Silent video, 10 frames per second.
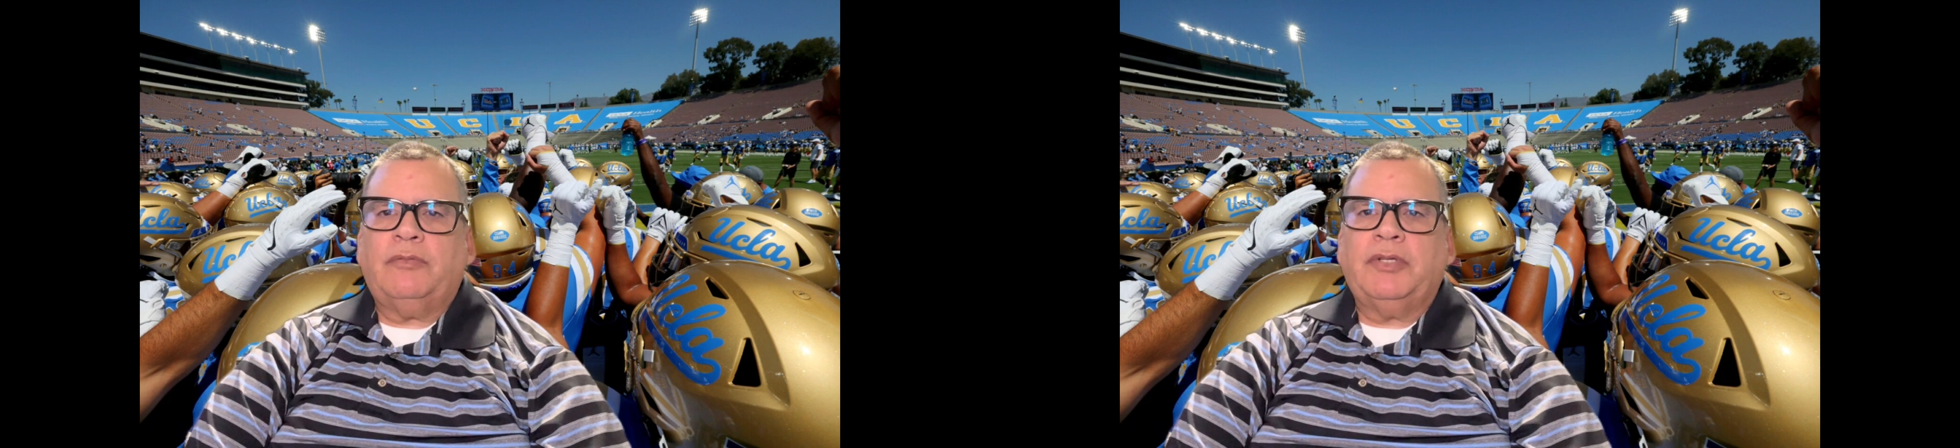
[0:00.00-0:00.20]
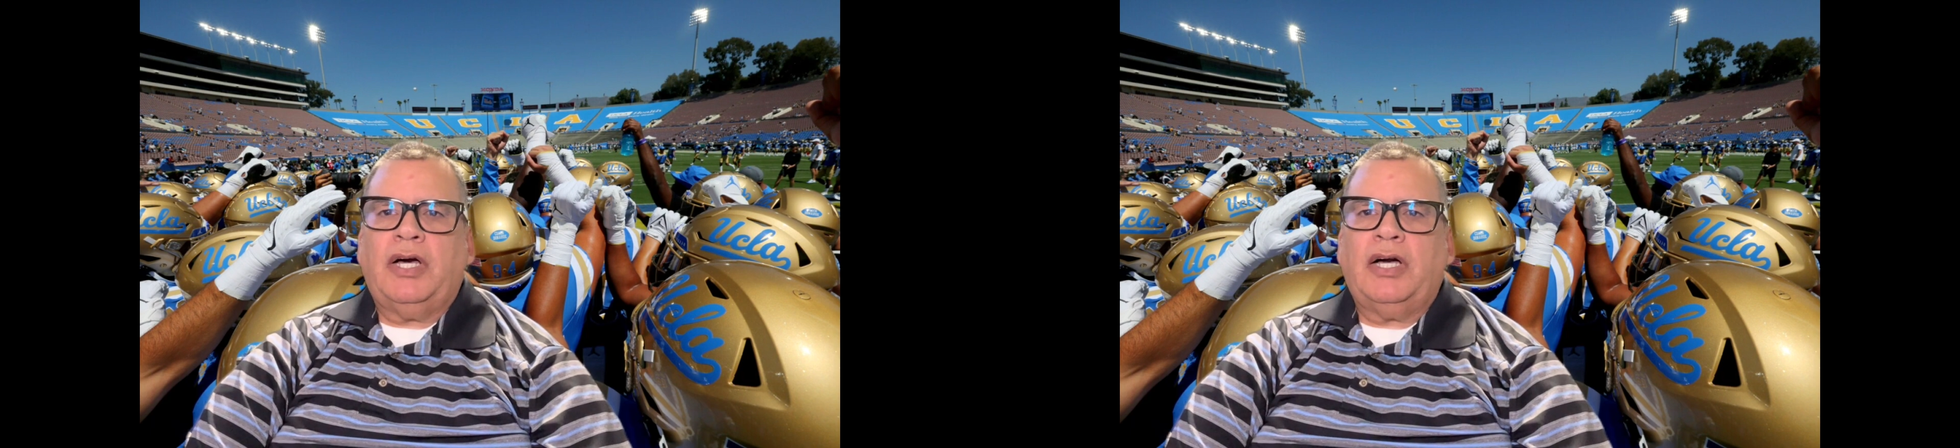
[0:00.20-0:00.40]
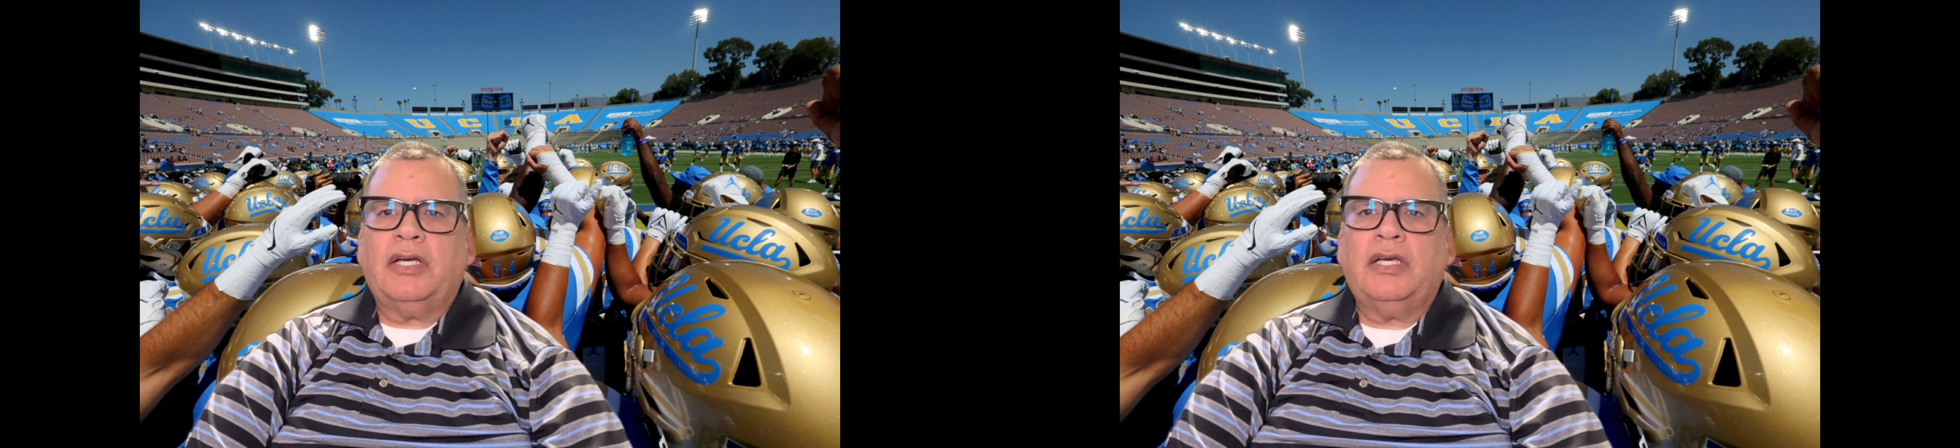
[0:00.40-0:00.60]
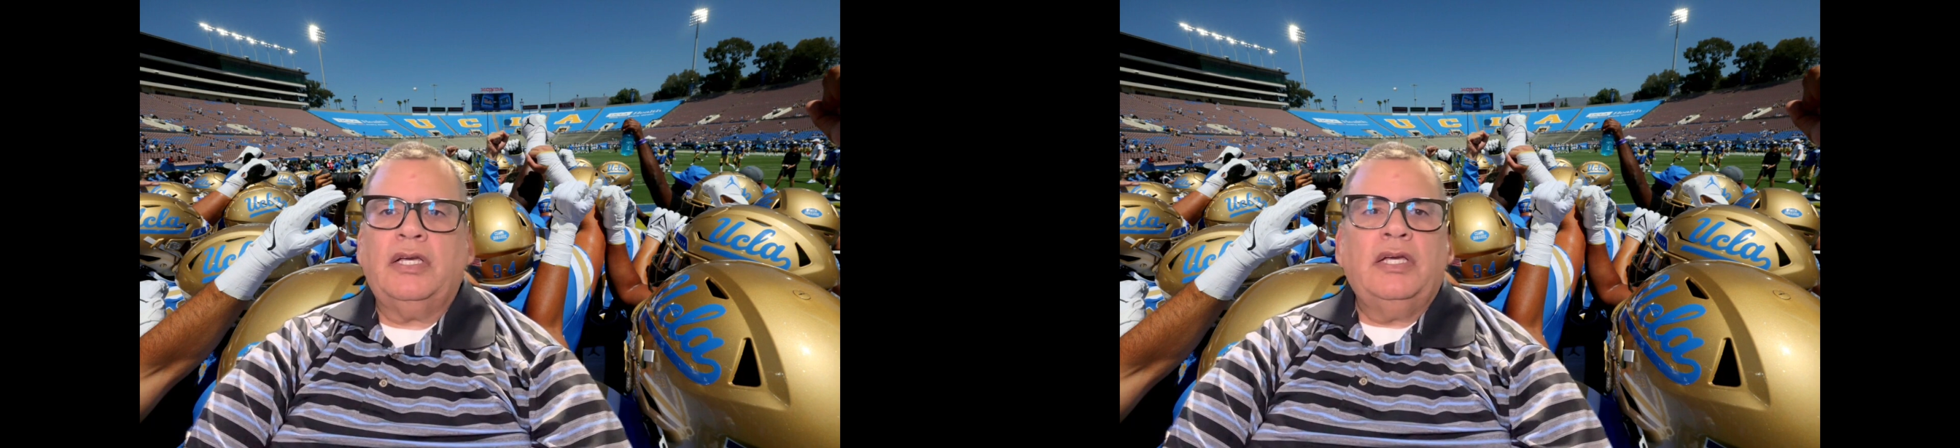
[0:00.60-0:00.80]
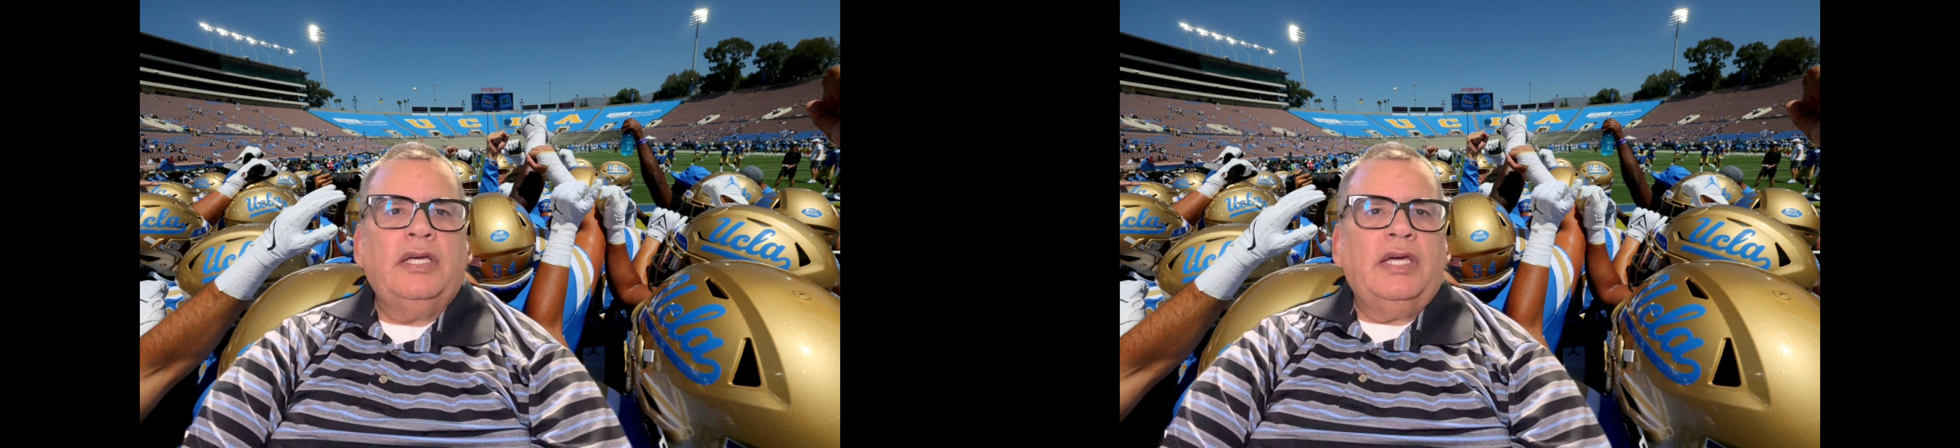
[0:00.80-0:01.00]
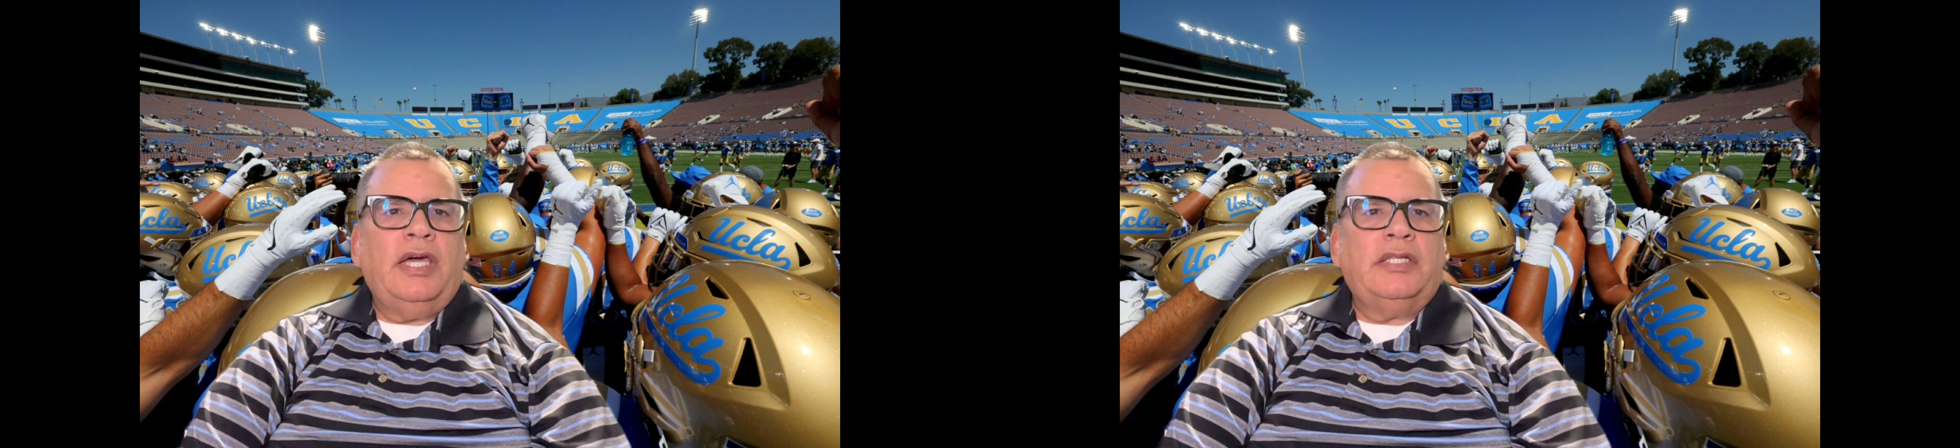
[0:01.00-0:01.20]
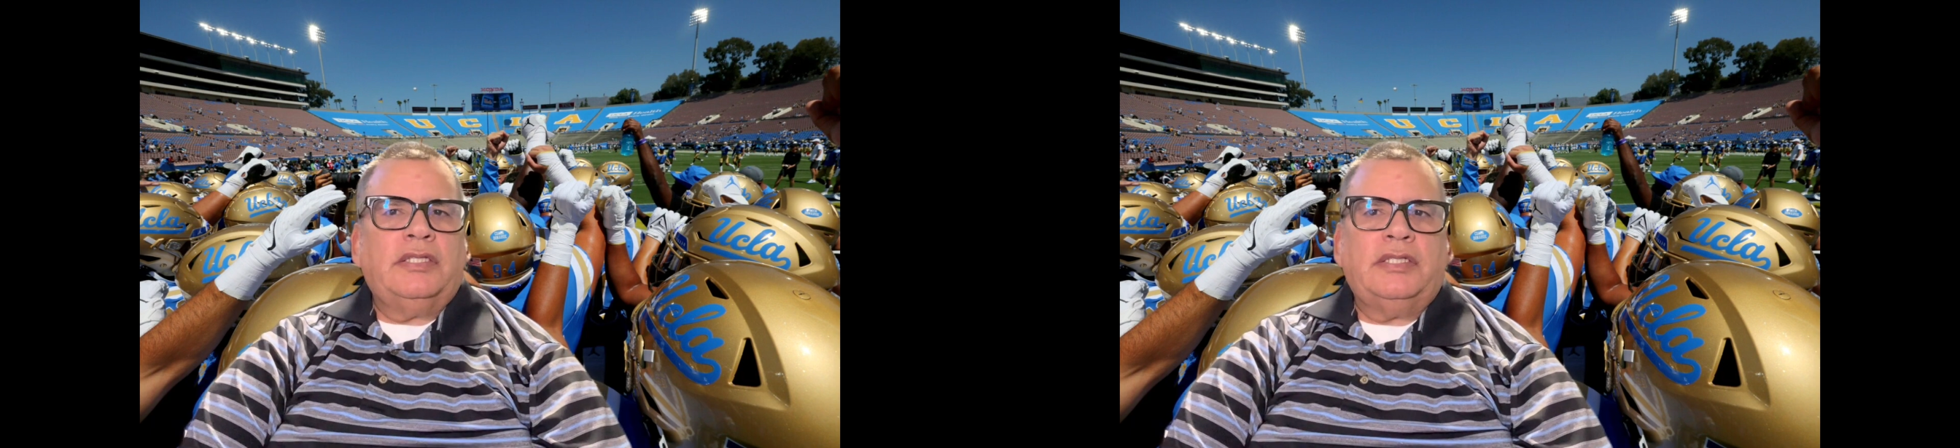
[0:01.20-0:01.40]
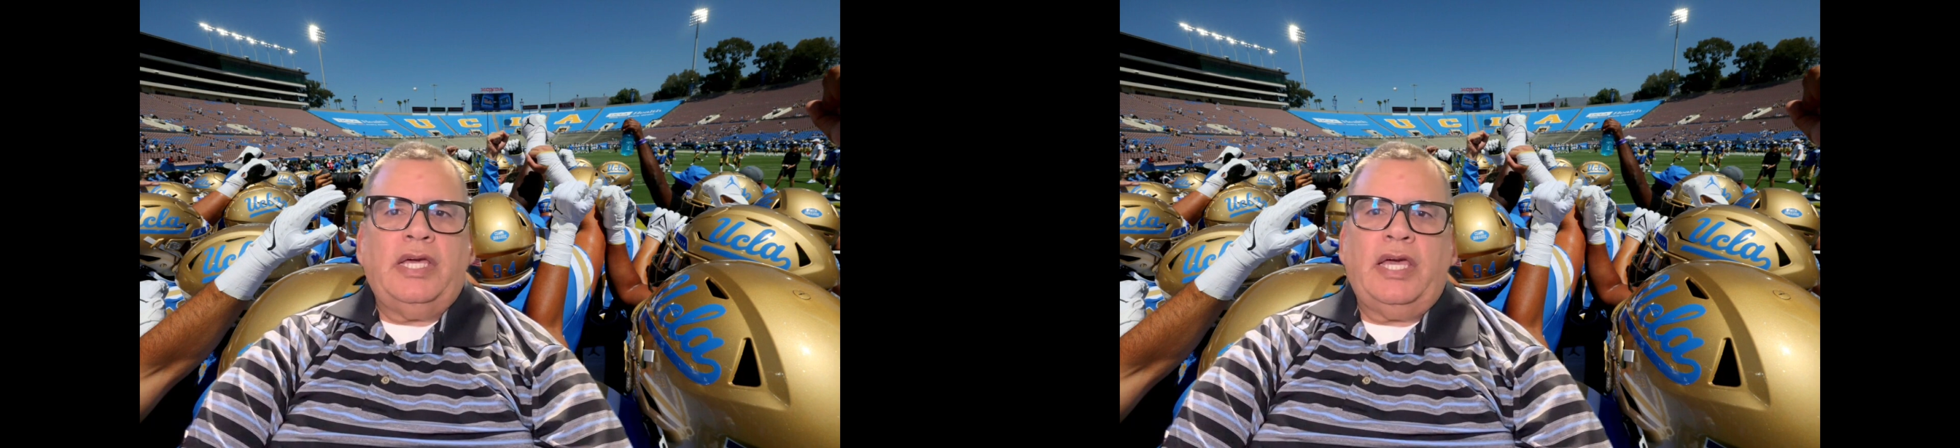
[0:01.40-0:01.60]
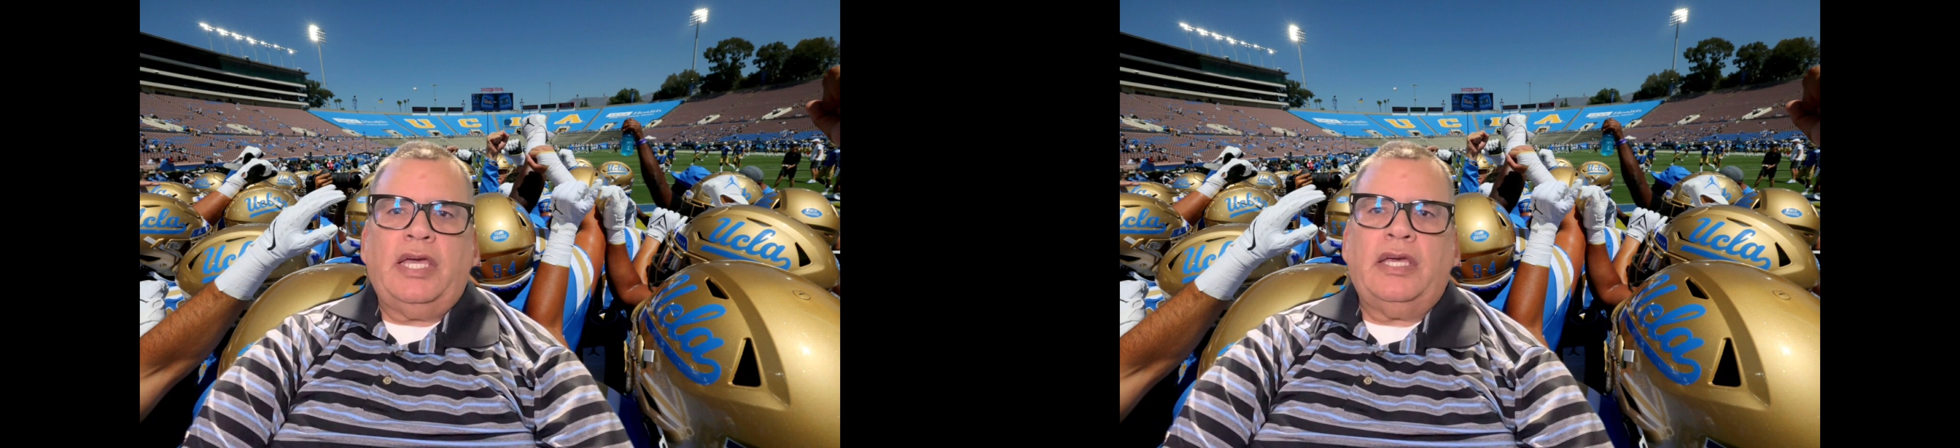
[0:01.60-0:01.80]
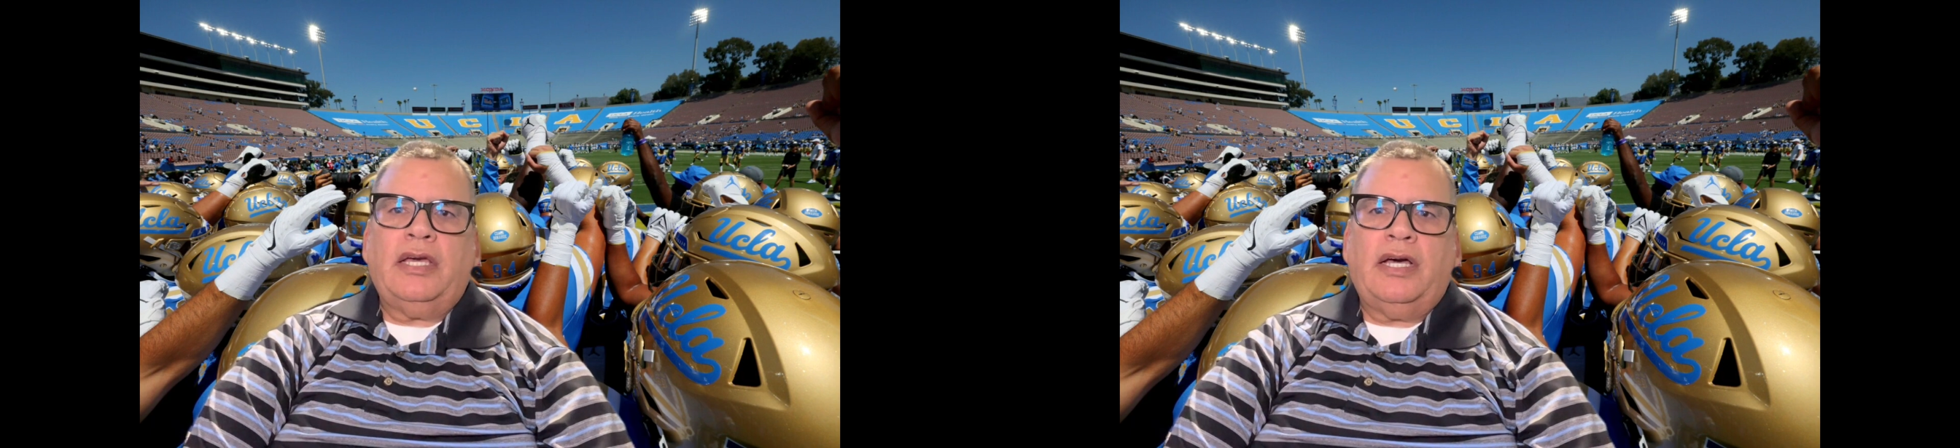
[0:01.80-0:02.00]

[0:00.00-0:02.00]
blog, and today,